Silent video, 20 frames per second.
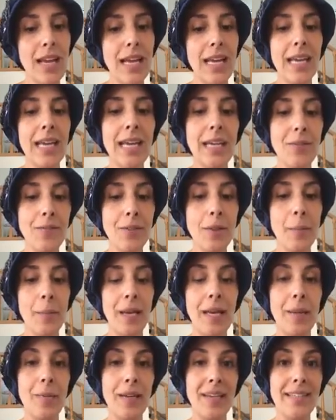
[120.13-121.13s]
If the
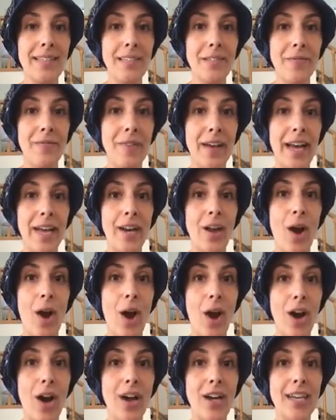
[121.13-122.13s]
baby is fed
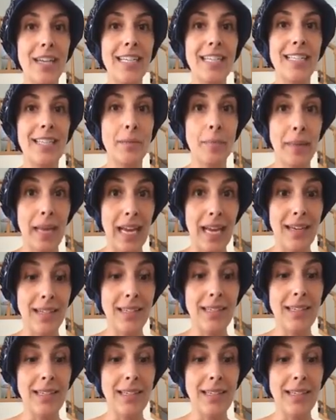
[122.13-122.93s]
on demand,